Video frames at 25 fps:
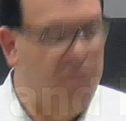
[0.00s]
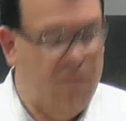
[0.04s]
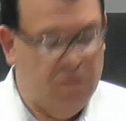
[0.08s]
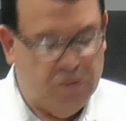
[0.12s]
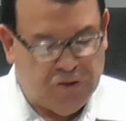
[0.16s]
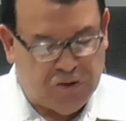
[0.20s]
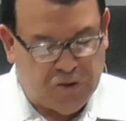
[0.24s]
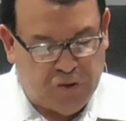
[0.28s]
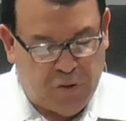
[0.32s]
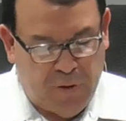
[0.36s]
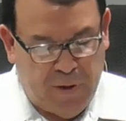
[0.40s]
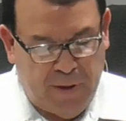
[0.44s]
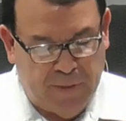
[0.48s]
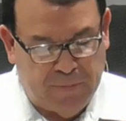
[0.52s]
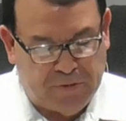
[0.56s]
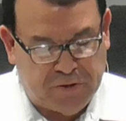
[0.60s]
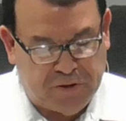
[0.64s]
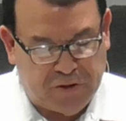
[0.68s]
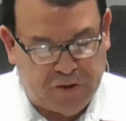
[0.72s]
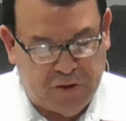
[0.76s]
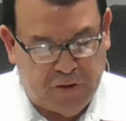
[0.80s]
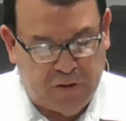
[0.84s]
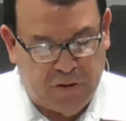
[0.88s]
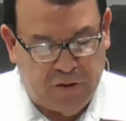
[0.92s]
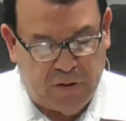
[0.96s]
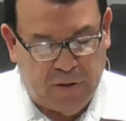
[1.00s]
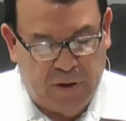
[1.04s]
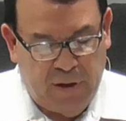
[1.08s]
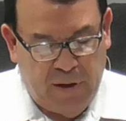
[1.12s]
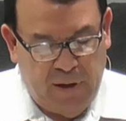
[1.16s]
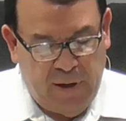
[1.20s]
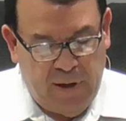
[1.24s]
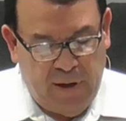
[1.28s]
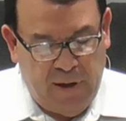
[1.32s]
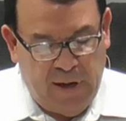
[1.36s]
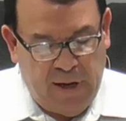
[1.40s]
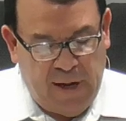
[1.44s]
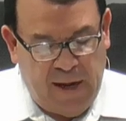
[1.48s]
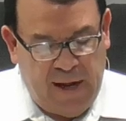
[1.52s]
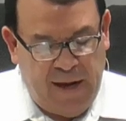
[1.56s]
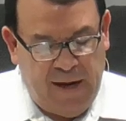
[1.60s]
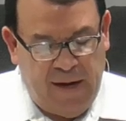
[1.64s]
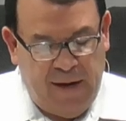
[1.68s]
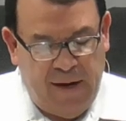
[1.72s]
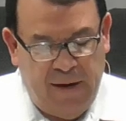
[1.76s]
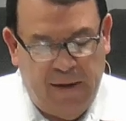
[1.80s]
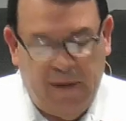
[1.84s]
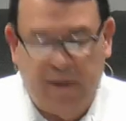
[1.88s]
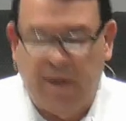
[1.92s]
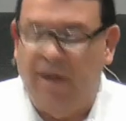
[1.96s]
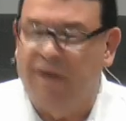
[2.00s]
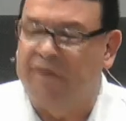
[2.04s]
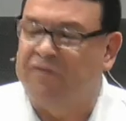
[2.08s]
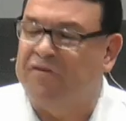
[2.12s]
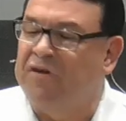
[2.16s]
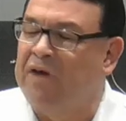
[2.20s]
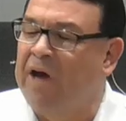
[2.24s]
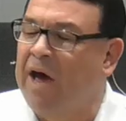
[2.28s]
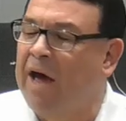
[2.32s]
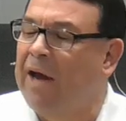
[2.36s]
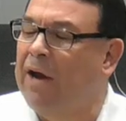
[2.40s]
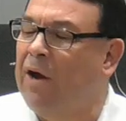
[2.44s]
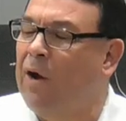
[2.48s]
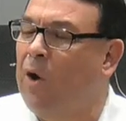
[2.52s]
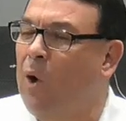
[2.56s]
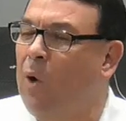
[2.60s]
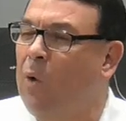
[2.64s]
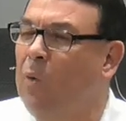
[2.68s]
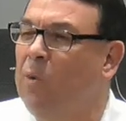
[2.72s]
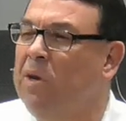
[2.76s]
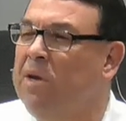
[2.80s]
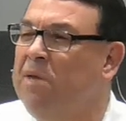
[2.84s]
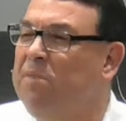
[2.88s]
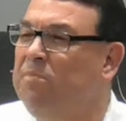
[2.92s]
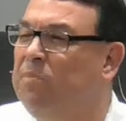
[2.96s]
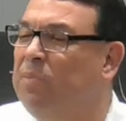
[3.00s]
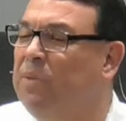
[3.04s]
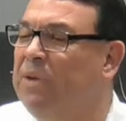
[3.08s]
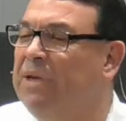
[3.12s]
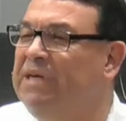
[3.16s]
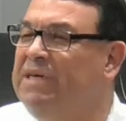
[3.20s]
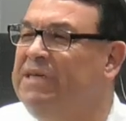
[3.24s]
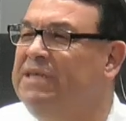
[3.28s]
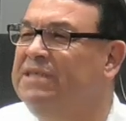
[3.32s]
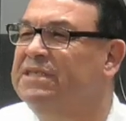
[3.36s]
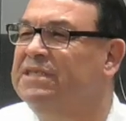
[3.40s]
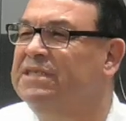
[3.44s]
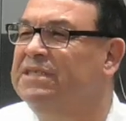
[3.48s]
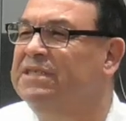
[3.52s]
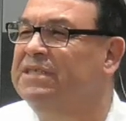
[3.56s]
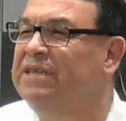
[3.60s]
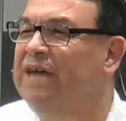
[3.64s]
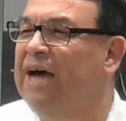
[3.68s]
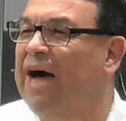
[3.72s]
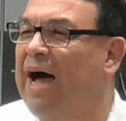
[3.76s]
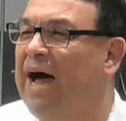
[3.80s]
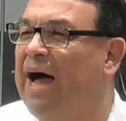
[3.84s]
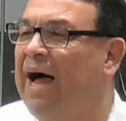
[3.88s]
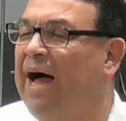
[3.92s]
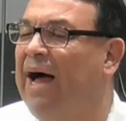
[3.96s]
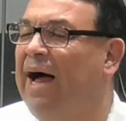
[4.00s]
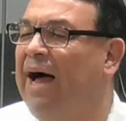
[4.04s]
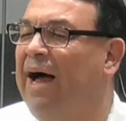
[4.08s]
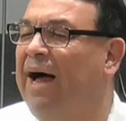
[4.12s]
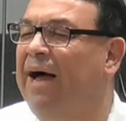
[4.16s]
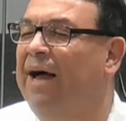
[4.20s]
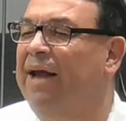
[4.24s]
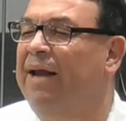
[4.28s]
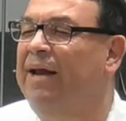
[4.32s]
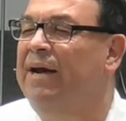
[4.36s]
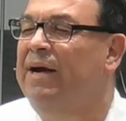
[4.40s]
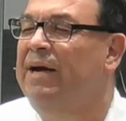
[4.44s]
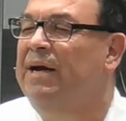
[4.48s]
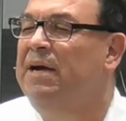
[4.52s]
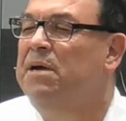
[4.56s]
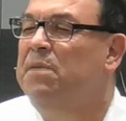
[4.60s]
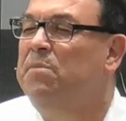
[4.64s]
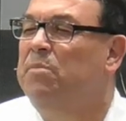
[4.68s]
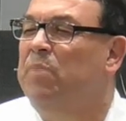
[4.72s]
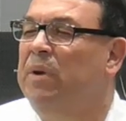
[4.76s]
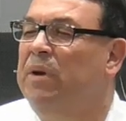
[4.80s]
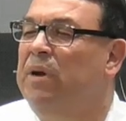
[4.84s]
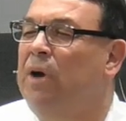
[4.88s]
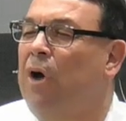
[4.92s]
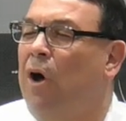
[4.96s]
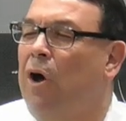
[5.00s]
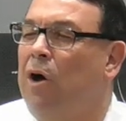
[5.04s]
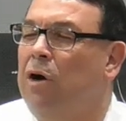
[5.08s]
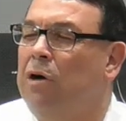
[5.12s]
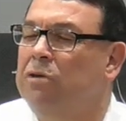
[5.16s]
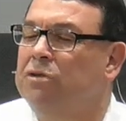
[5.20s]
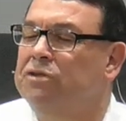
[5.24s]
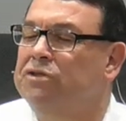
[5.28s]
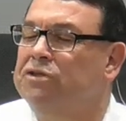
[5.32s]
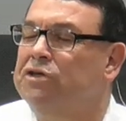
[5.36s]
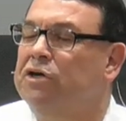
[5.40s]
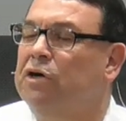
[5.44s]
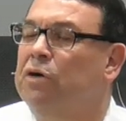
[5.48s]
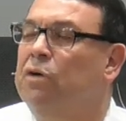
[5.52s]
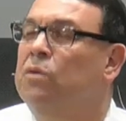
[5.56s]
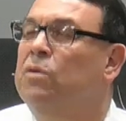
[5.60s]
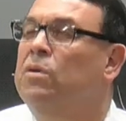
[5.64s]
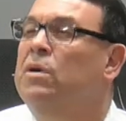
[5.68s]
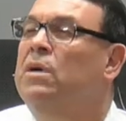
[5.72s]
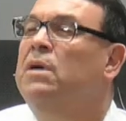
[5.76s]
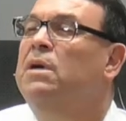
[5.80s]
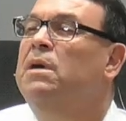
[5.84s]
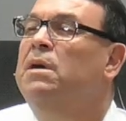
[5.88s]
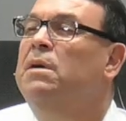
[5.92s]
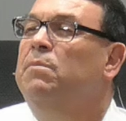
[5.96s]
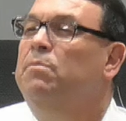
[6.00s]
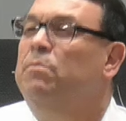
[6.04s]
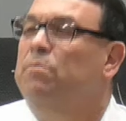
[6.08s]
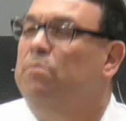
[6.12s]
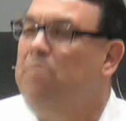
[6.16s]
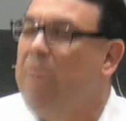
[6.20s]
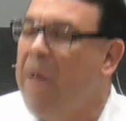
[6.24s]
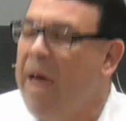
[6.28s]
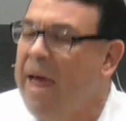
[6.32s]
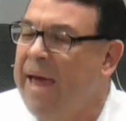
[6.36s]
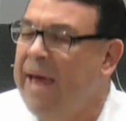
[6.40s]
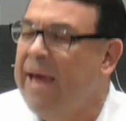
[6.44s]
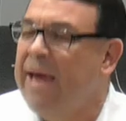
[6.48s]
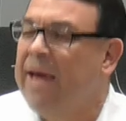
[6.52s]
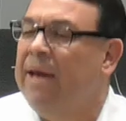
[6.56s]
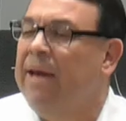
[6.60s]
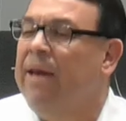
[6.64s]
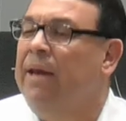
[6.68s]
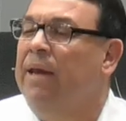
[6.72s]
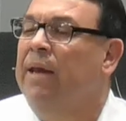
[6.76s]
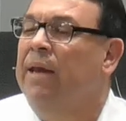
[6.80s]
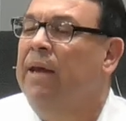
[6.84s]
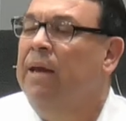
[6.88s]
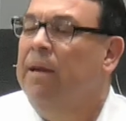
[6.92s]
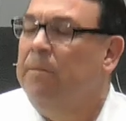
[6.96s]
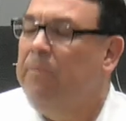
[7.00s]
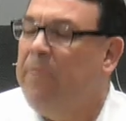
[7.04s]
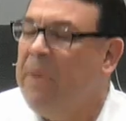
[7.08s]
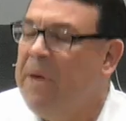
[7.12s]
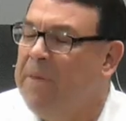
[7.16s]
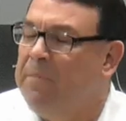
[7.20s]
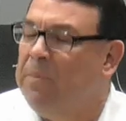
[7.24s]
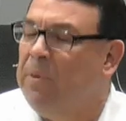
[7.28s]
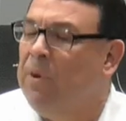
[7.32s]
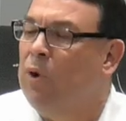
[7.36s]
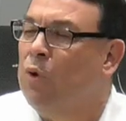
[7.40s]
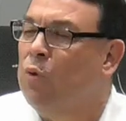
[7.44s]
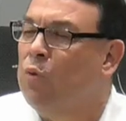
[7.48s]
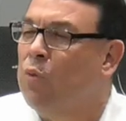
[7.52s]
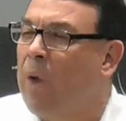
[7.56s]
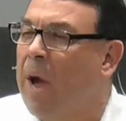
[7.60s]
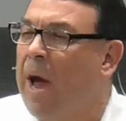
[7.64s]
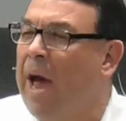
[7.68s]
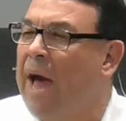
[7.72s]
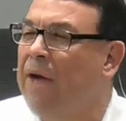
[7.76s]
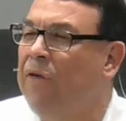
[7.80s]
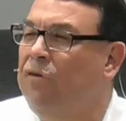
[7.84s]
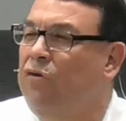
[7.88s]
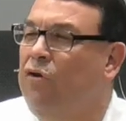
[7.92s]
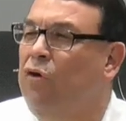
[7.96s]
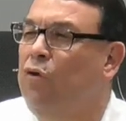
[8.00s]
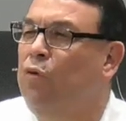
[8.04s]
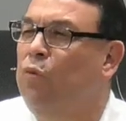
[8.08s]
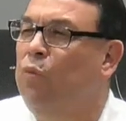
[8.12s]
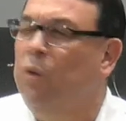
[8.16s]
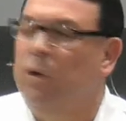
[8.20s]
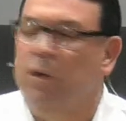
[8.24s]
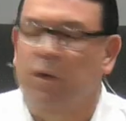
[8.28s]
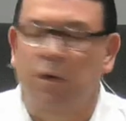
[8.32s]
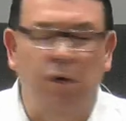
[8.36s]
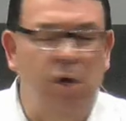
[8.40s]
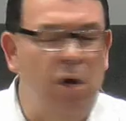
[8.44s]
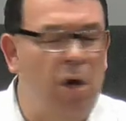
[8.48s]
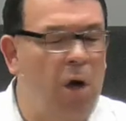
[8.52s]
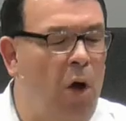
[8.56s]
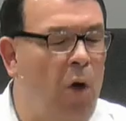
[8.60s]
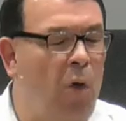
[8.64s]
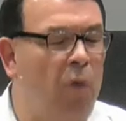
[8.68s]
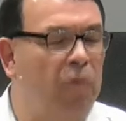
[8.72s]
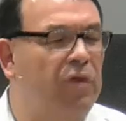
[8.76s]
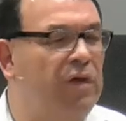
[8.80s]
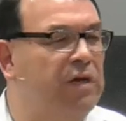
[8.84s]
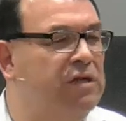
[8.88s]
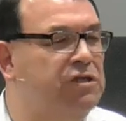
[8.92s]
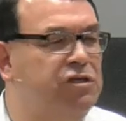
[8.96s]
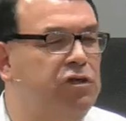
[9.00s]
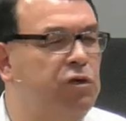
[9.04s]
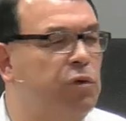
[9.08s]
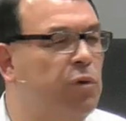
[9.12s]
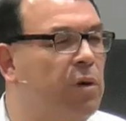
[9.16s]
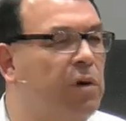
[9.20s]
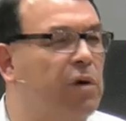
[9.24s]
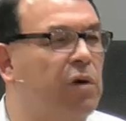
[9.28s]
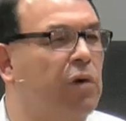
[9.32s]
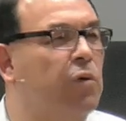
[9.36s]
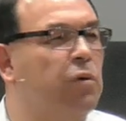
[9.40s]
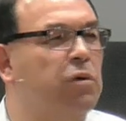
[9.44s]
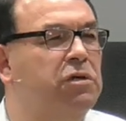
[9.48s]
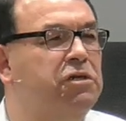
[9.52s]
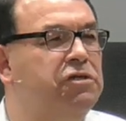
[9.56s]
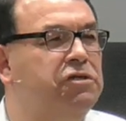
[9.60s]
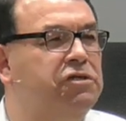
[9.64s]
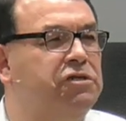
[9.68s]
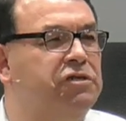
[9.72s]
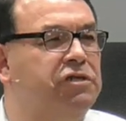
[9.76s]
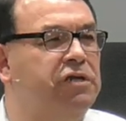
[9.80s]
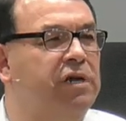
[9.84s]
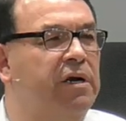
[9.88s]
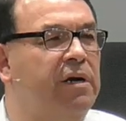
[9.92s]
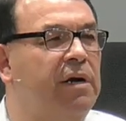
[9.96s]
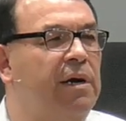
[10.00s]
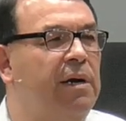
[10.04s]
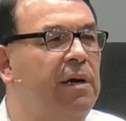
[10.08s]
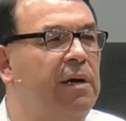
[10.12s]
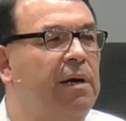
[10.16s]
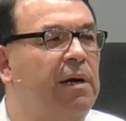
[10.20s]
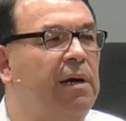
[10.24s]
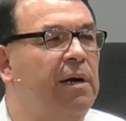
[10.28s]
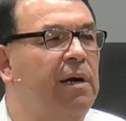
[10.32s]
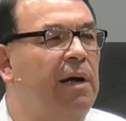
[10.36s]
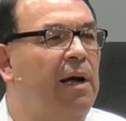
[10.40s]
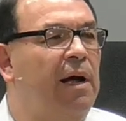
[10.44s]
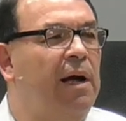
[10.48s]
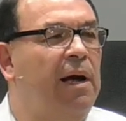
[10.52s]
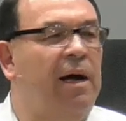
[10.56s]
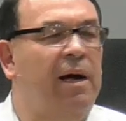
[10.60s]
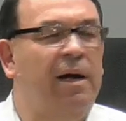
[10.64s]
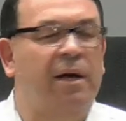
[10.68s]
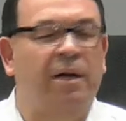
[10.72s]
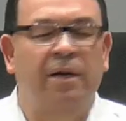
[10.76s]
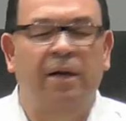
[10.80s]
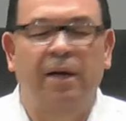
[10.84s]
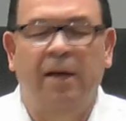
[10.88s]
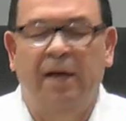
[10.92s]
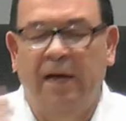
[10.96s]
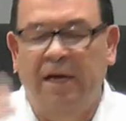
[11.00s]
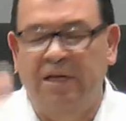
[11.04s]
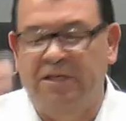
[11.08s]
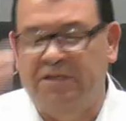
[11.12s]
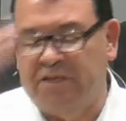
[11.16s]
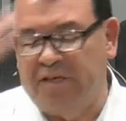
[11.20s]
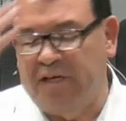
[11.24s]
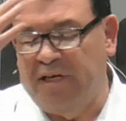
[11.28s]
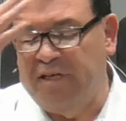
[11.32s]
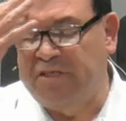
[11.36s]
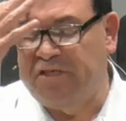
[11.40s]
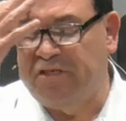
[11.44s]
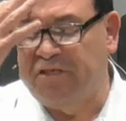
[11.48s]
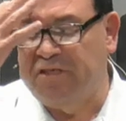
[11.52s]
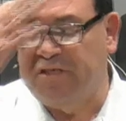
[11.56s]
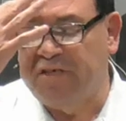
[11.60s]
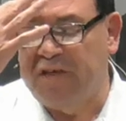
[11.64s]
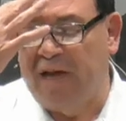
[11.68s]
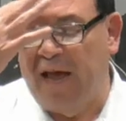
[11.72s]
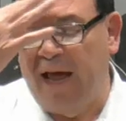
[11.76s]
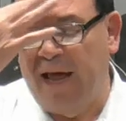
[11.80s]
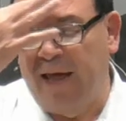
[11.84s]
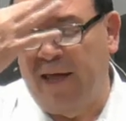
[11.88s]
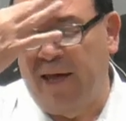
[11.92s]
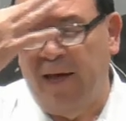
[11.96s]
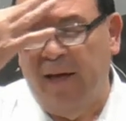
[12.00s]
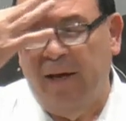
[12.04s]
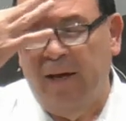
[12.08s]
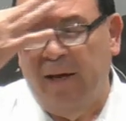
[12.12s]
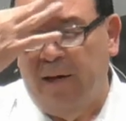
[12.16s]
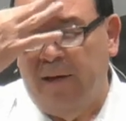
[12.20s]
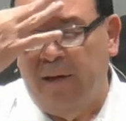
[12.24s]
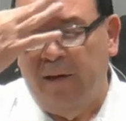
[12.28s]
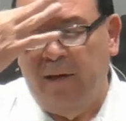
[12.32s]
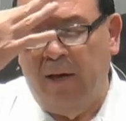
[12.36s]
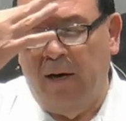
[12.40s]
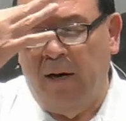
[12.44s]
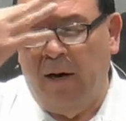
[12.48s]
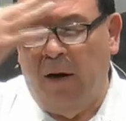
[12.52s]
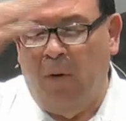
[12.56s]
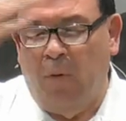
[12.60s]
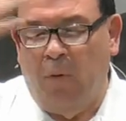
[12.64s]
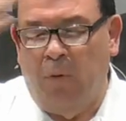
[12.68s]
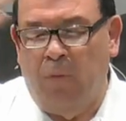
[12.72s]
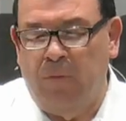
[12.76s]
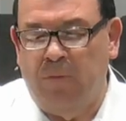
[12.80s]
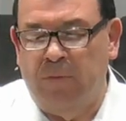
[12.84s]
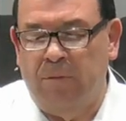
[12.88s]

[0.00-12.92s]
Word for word: Scripture. And it's not only pleases God, but also man, people around you will know that you're a Christian. Uh, it's, it's just like, you know,